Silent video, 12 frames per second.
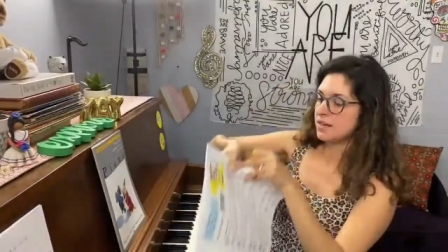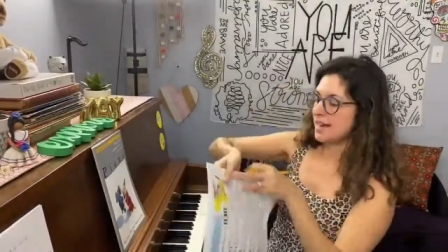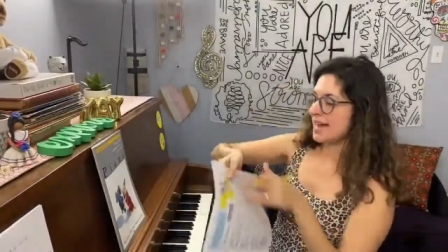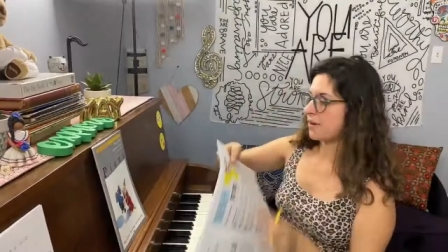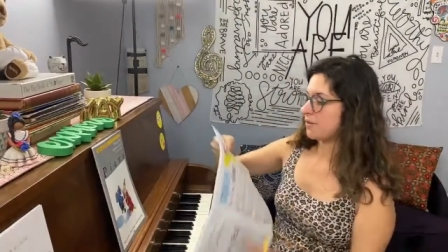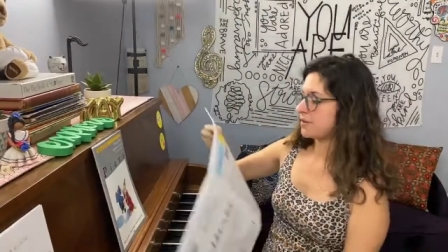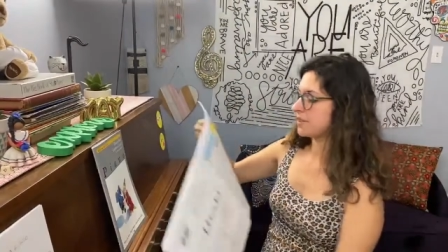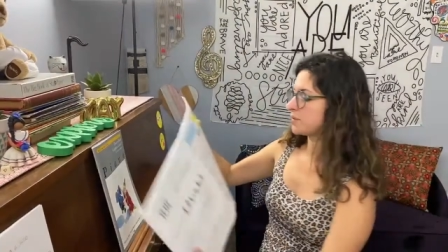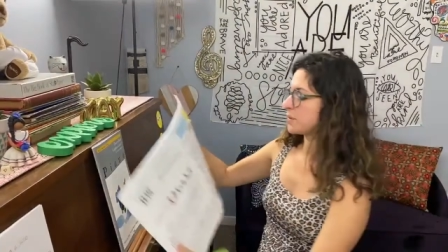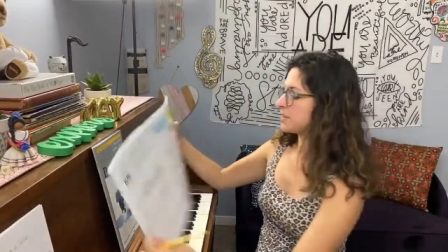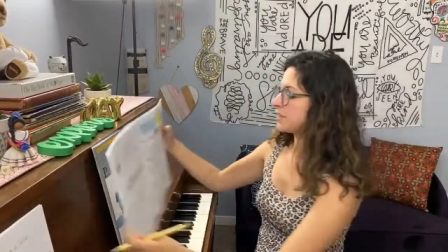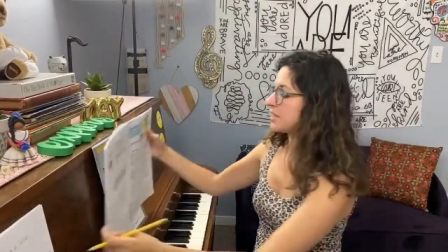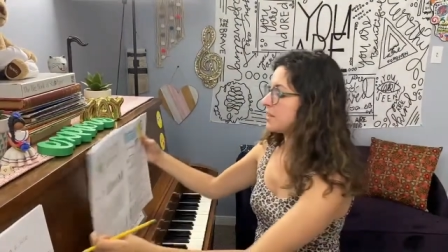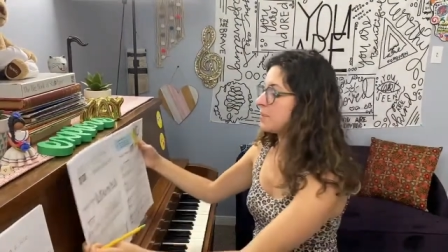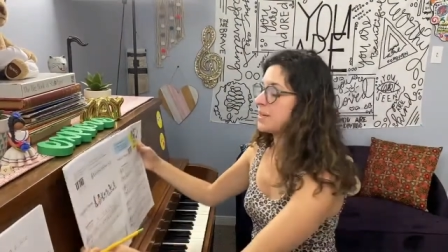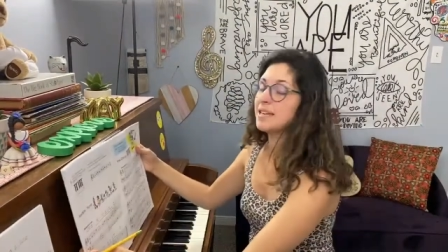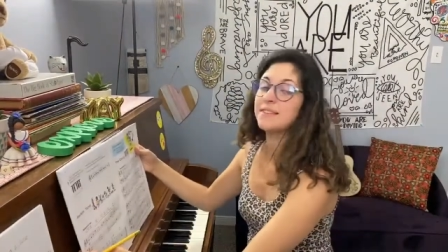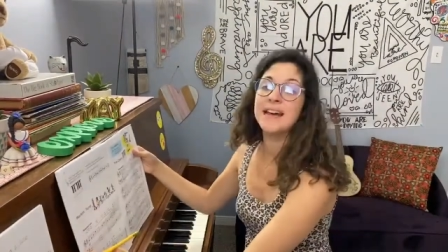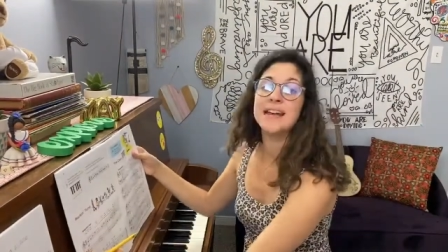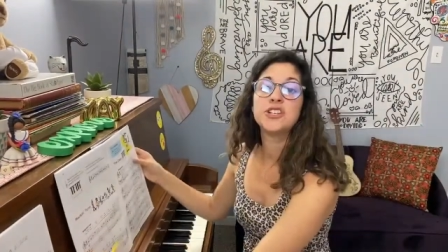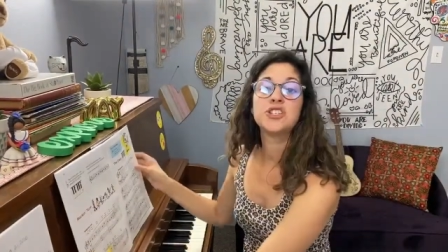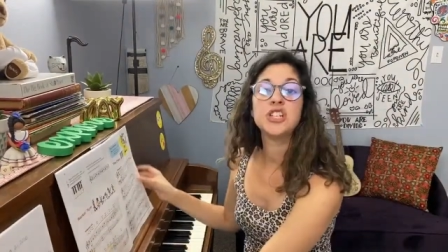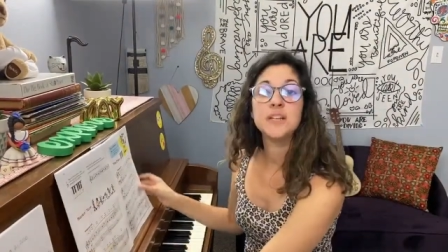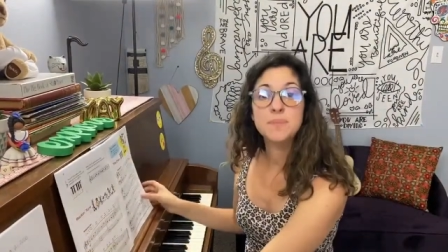Now, this one's going to be in that
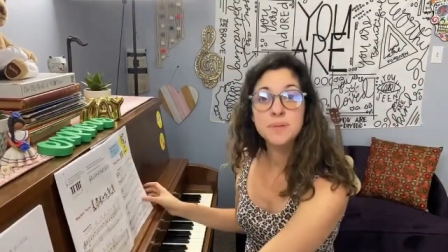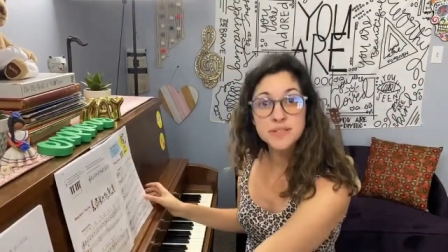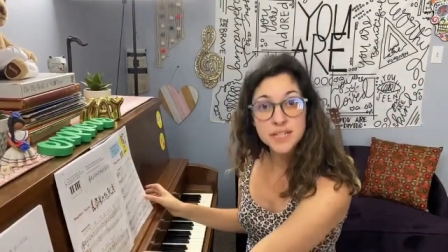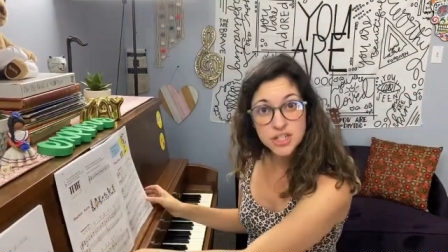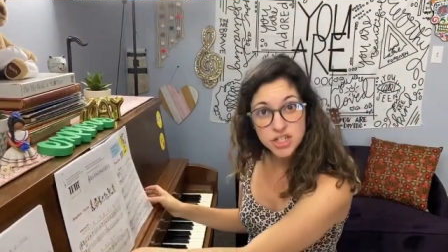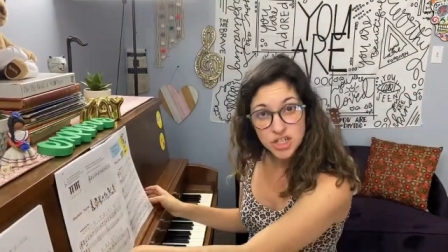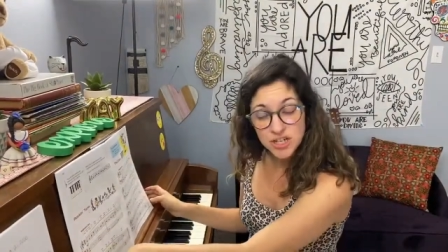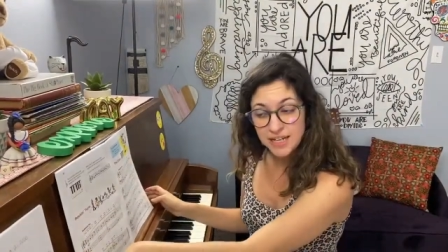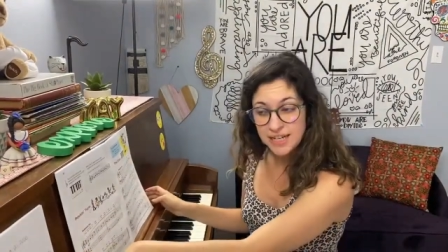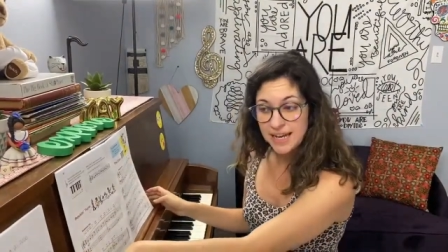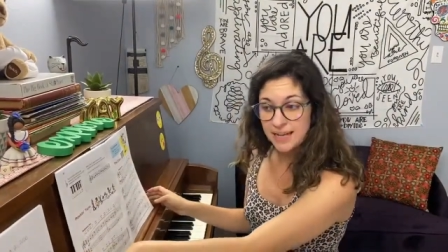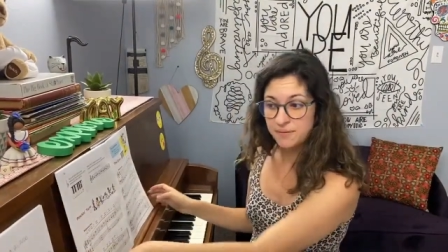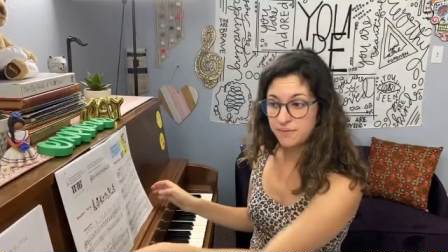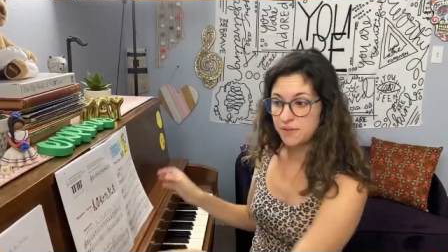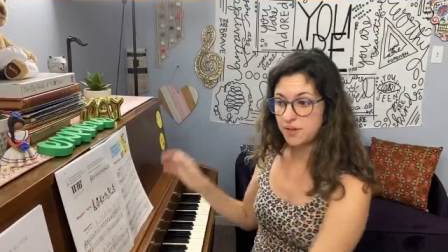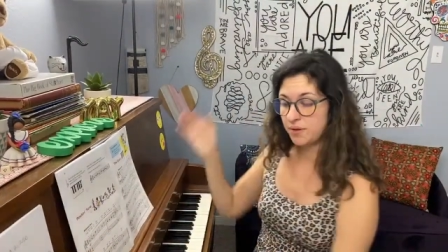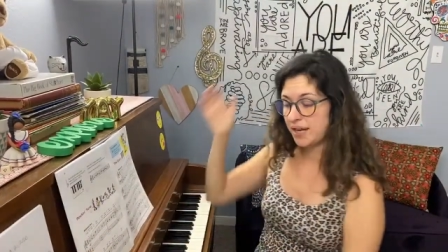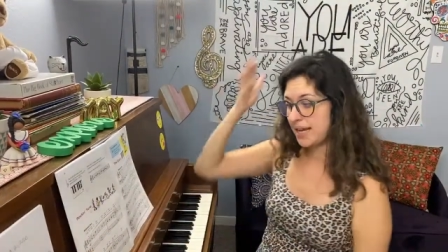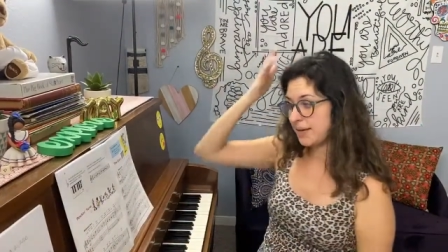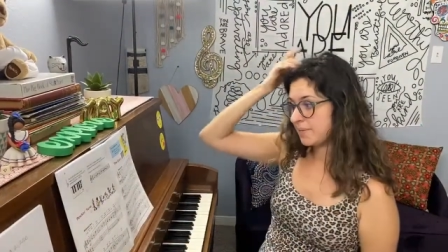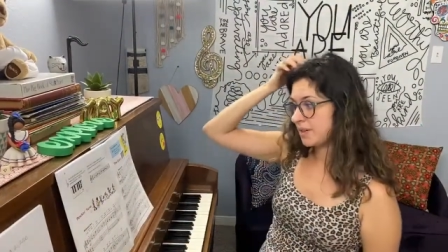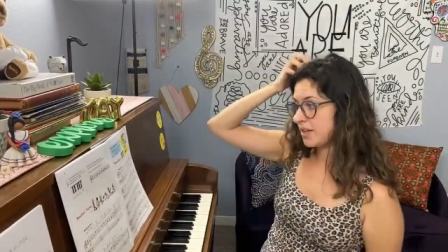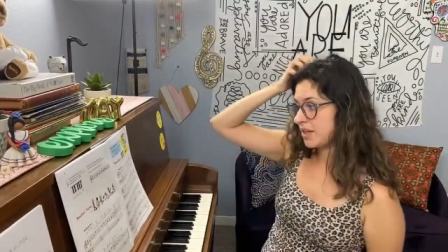G position again, okay?